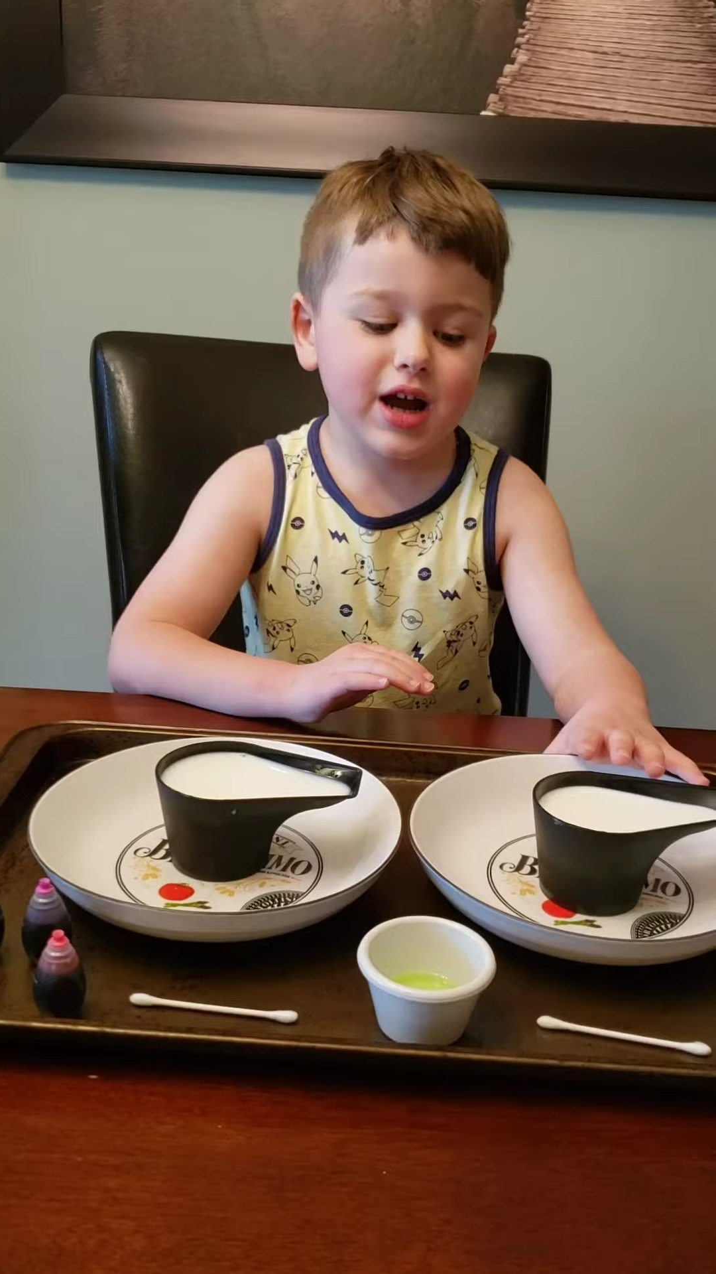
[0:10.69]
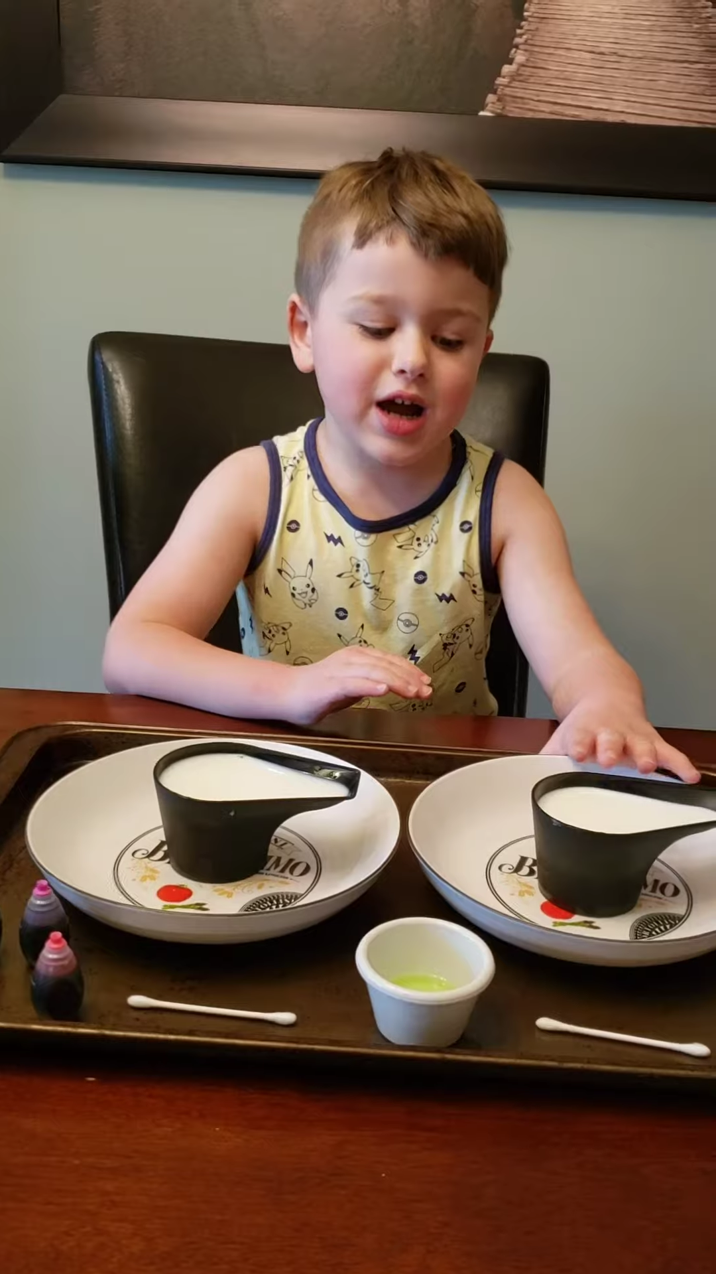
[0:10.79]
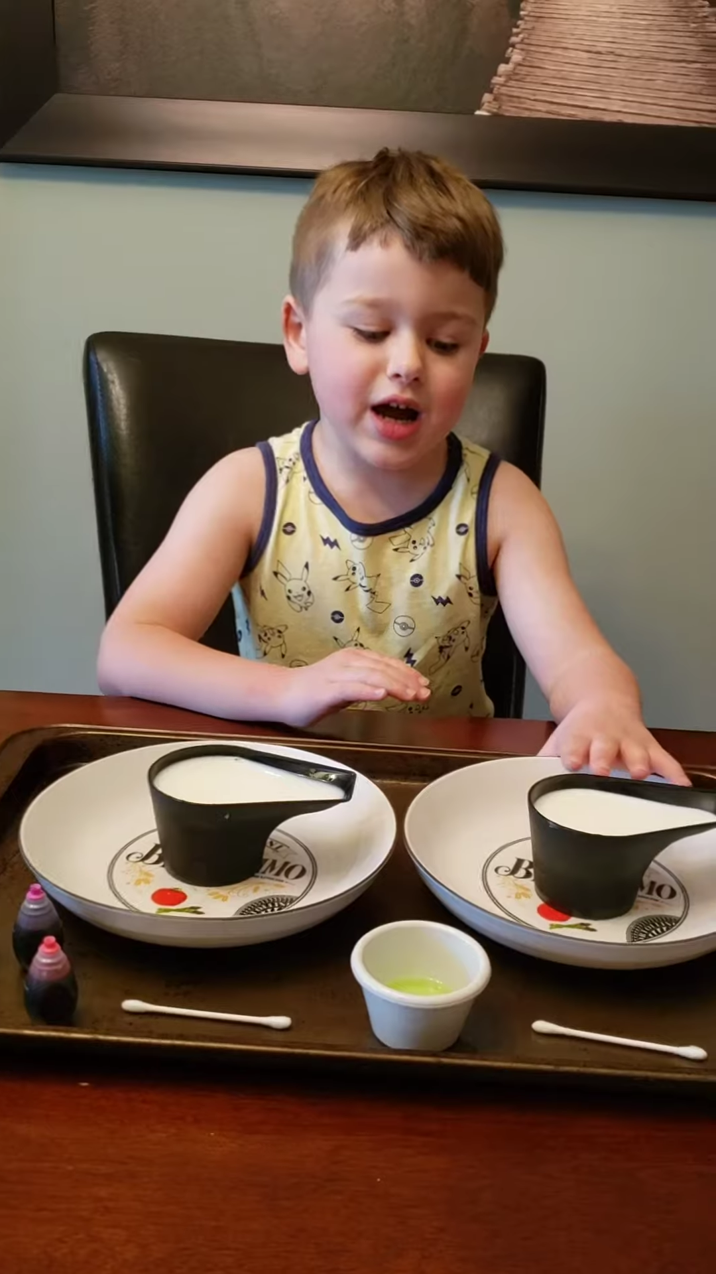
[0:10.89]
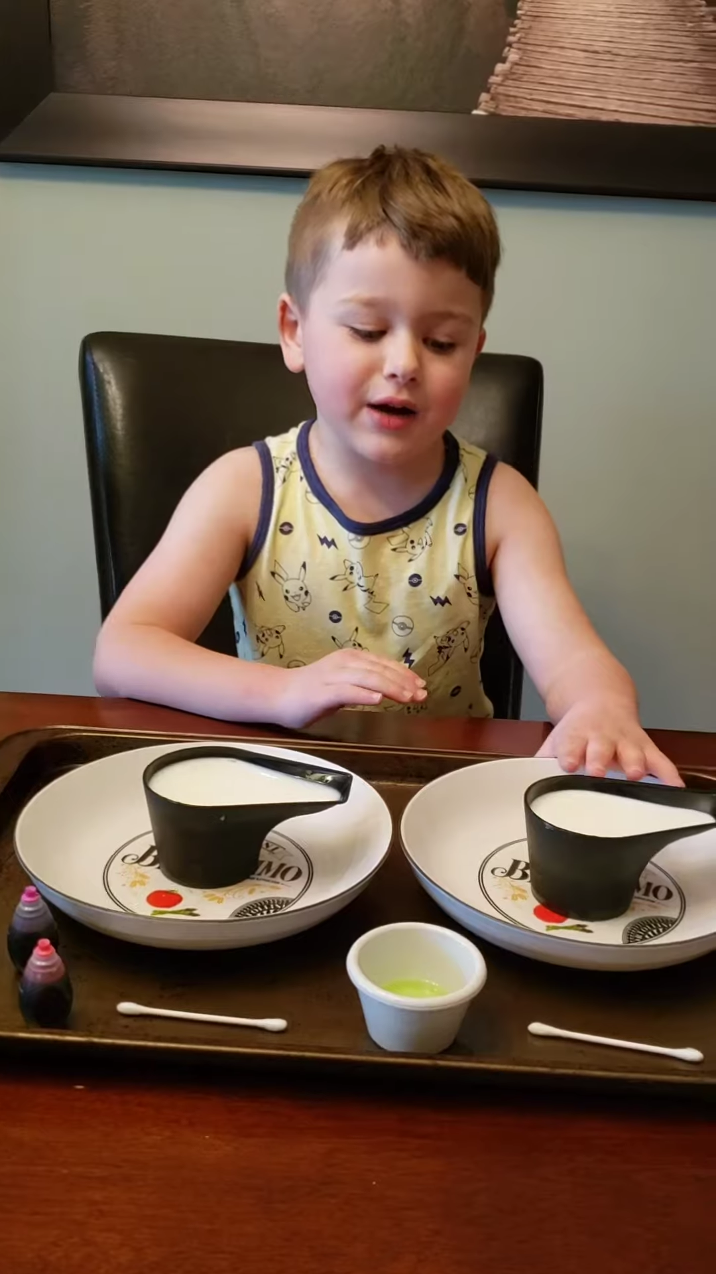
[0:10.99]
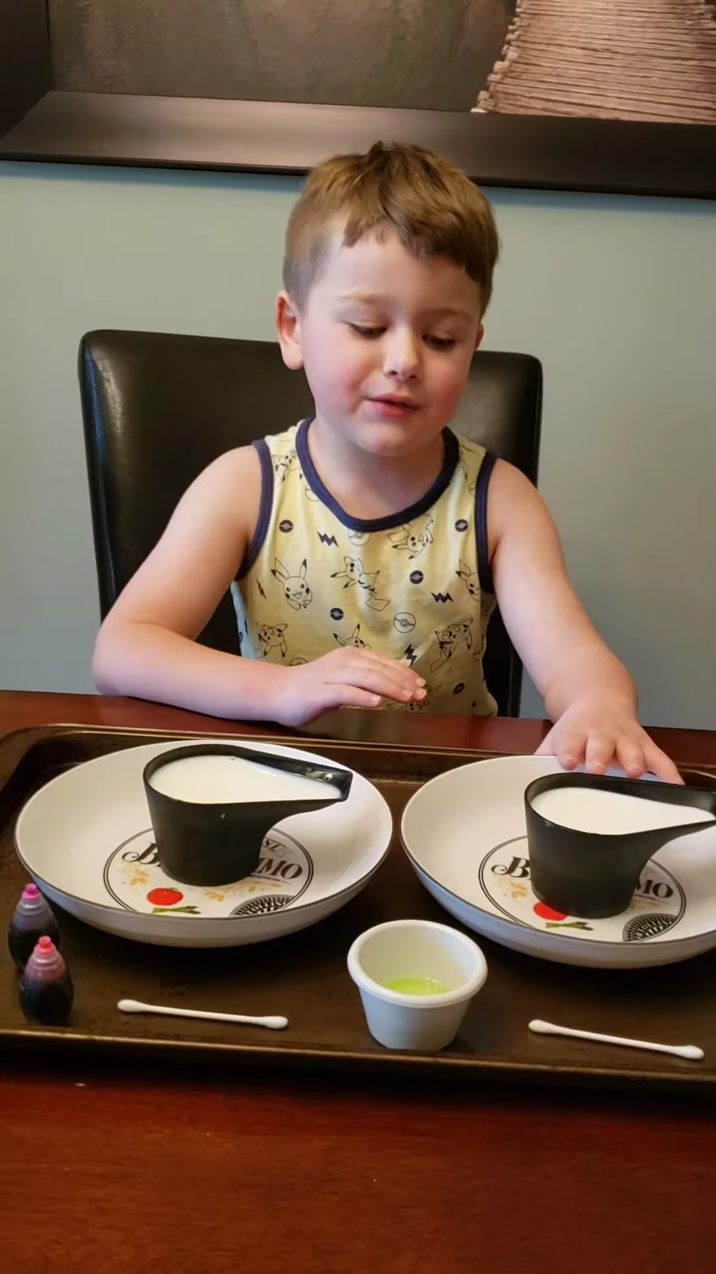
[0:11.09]

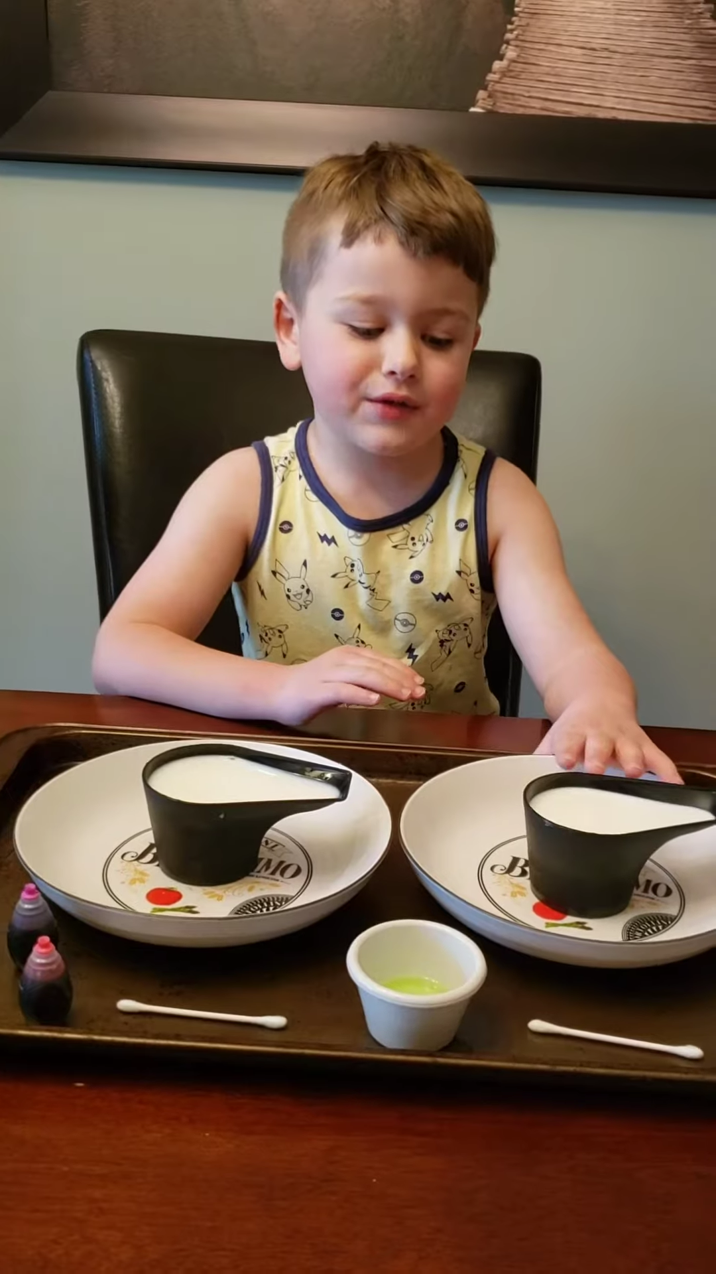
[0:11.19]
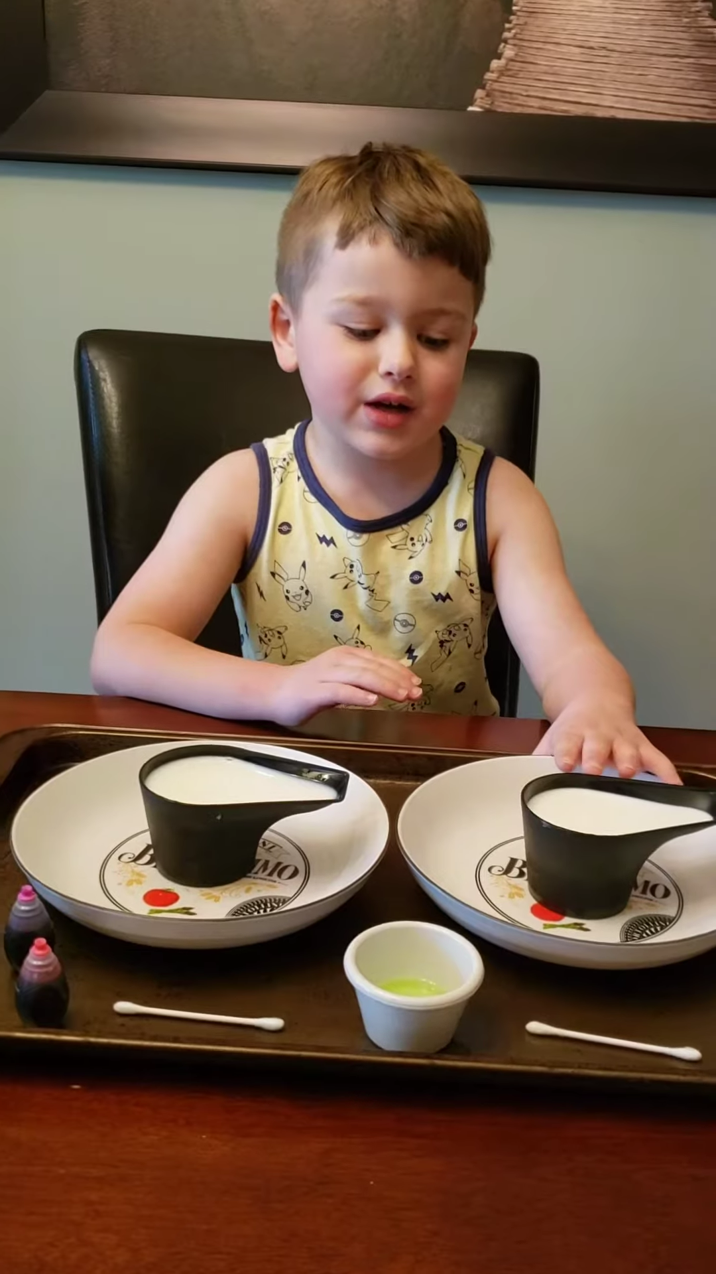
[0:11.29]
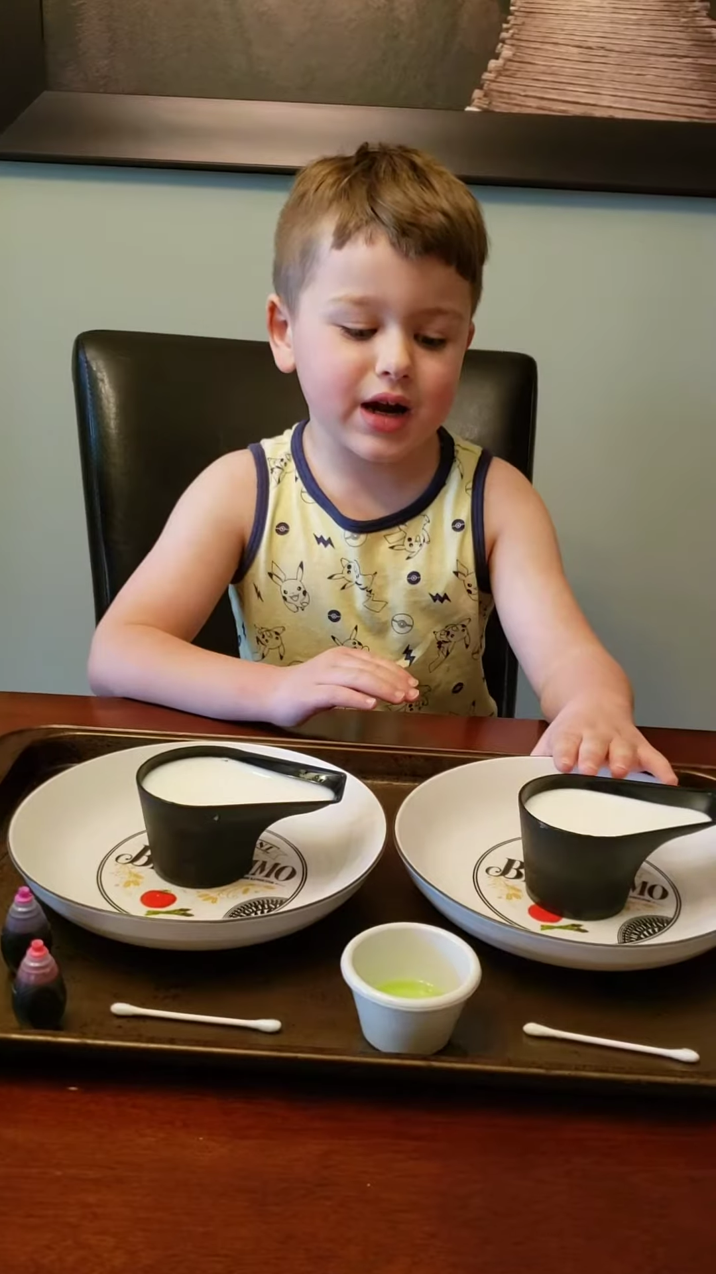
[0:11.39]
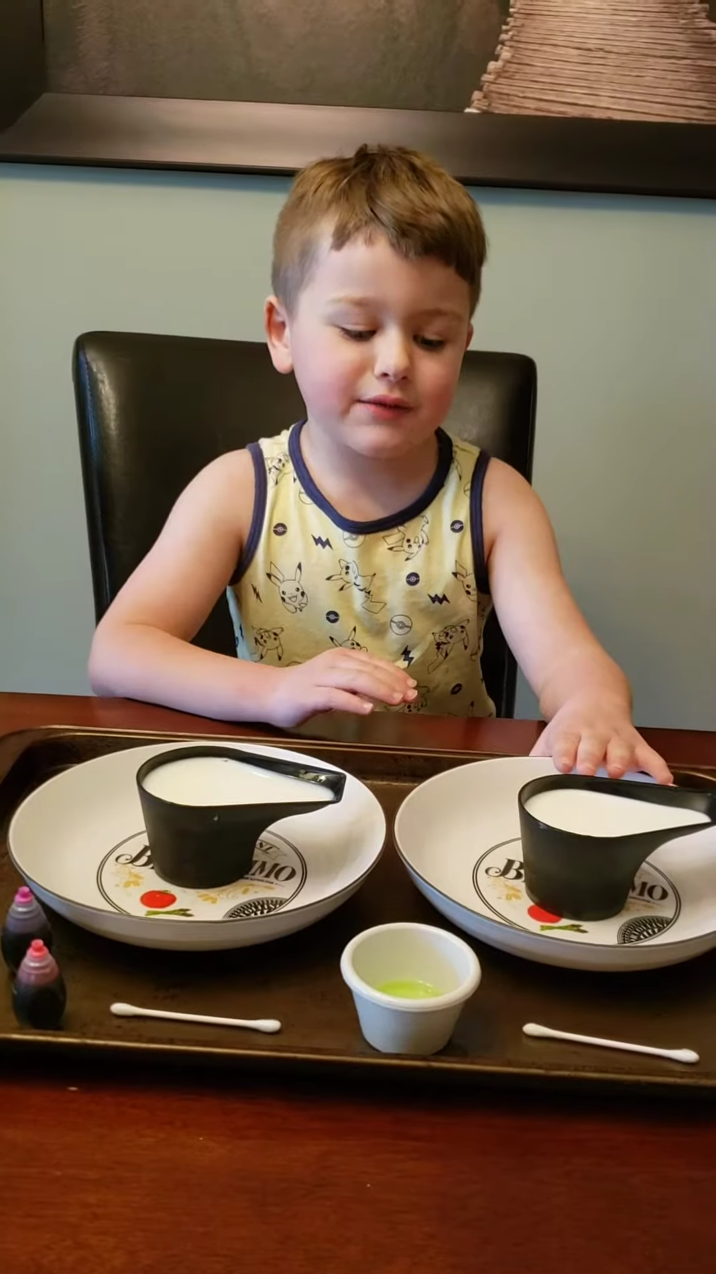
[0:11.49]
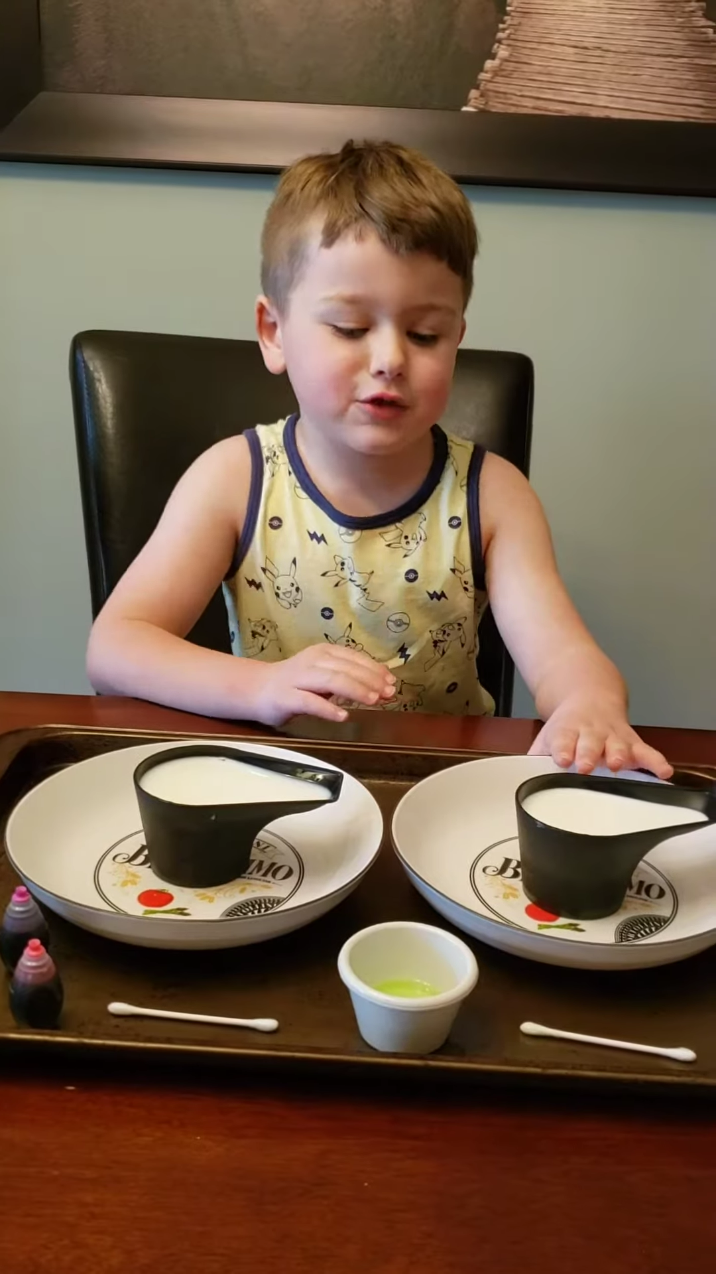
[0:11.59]
half and
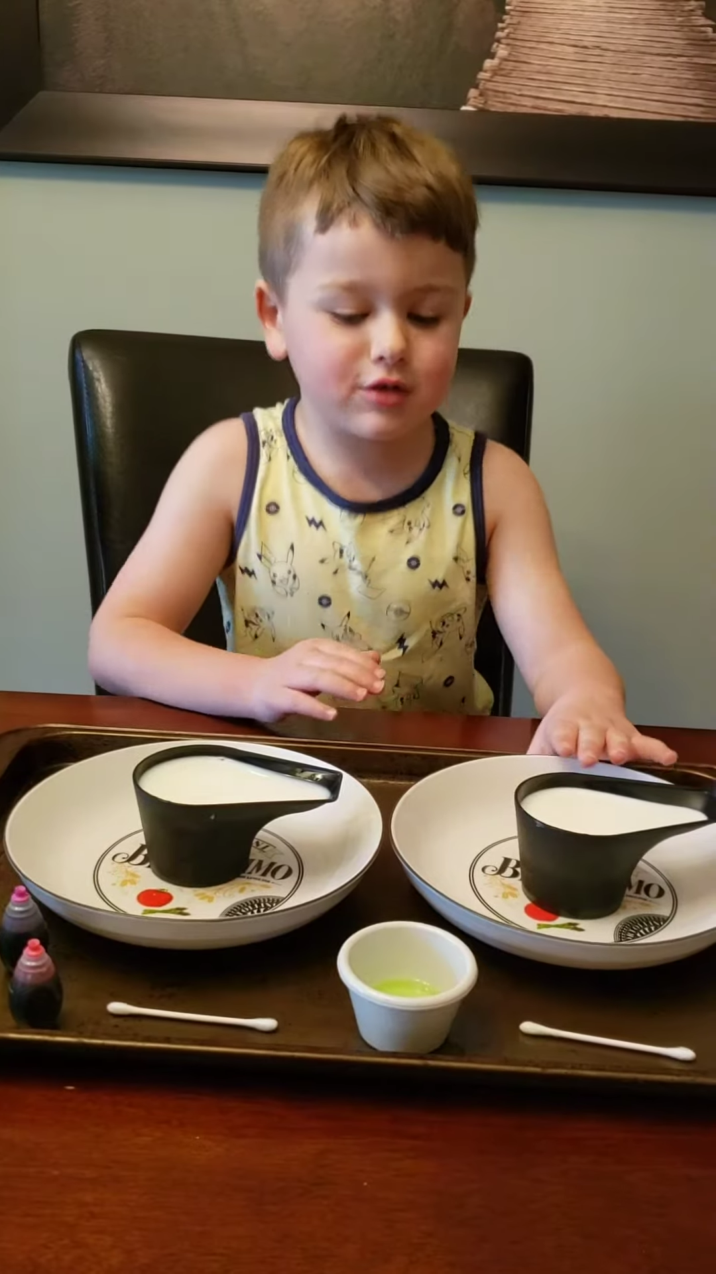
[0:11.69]
half